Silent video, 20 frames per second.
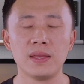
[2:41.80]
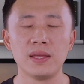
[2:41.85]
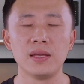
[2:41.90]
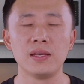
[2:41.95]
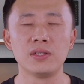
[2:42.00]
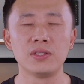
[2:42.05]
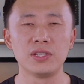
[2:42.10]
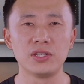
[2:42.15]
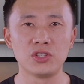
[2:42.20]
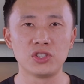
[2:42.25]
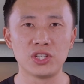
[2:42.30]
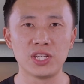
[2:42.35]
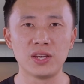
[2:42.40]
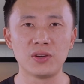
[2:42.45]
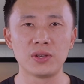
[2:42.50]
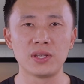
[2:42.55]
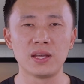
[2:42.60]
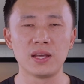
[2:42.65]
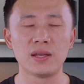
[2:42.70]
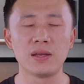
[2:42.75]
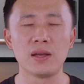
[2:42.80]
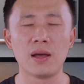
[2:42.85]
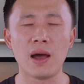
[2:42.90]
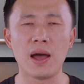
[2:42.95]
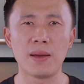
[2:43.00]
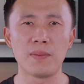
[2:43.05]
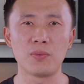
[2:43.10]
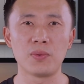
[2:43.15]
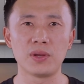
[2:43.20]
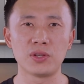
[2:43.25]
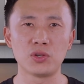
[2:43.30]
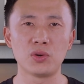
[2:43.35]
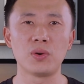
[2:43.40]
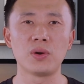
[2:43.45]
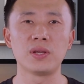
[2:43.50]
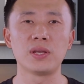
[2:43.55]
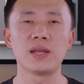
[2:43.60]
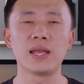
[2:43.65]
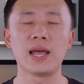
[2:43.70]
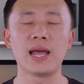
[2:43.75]
Here's the cherry on top. When
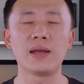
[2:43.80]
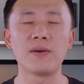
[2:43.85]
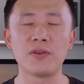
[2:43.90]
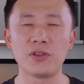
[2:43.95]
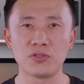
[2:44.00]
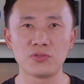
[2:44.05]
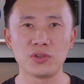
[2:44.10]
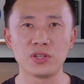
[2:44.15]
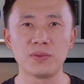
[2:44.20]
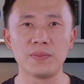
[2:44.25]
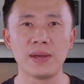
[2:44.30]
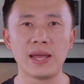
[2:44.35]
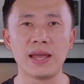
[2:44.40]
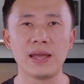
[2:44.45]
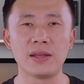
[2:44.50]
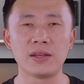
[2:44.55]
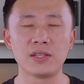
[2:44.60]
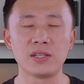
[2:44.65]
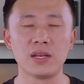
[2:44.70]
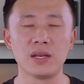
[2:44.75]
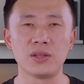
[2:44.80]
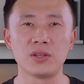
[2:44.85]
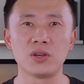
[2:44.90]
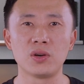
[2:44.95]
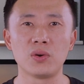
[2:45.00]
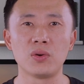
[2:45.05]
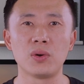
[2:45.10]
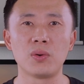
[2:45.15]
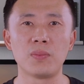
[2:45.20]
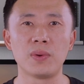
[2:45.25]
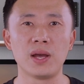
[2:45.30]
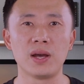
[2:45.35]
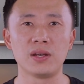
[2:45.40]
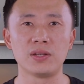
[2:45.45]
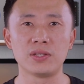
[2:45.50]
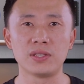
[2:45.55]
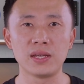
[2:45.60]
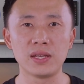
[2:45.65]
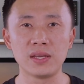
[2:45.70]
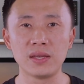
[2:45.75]
your live stream ends on
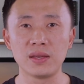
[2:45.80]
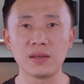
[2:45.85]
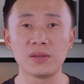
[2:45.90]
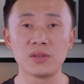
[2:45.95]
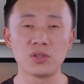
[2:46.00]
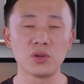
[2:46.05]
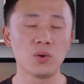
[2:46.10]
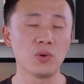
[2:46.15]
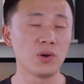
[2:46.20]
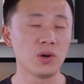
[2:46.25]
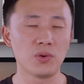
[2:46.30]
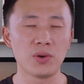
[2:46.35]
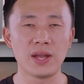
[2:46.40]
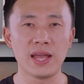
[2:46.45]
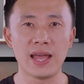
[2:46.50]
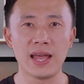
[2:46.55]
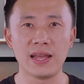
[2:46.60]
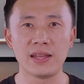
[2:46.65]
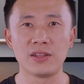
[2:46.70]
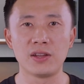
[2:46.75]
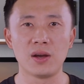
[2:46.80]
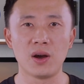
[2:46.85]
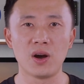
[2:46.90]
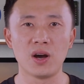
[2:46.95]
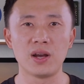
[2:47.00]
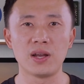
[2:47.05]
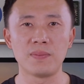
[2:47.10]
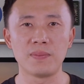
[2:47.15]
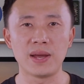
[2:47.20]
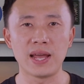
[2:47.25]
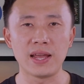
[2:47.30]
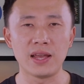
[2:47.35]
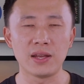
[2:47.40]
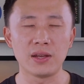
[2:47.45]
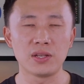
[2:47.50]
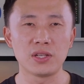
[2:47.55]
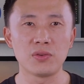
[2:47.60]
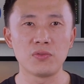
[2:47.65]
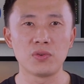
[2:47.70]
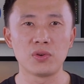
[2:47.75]
YoloBox, YoloCast
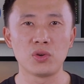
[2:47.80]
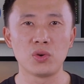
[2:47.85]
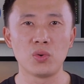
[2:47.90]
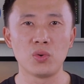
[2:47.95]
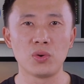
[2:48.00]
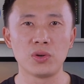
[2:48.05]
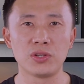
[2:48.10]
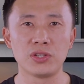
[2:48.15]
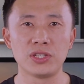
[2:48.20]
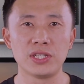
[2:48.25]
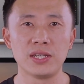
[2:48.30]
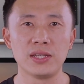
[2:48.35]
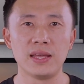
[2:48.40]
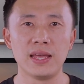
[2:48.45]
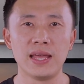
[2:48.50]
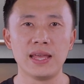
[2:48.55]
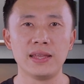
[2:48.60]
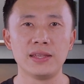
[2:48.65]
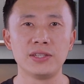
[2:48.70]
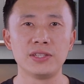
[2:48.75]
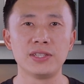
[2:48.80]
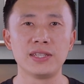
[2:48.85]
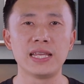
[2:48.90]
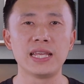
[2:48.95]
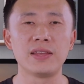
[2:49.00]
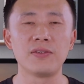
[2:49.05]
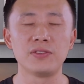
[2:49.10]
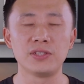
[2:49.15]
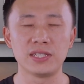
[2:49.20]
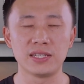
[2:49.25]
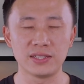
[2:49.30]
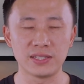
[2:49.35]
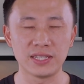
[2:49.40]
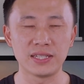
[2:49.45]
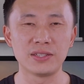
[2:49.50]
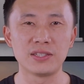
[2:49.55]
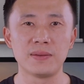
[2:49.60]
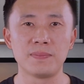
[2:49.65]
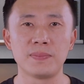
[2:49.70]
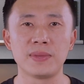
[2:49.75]
automatically records it and saves it
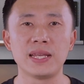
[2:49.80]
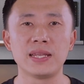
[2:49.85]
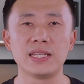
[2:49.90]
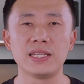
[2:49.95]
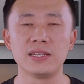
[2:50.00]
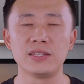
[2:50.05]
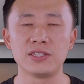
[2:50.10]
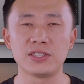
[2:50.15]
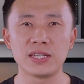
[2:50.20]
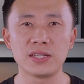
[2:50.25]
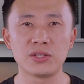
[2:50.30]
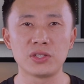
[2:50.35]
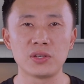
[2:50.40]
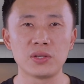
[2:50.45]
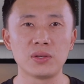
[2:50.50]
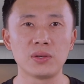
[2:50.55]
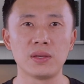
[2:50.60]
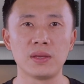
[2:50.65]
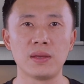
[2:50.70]
in the Media Center.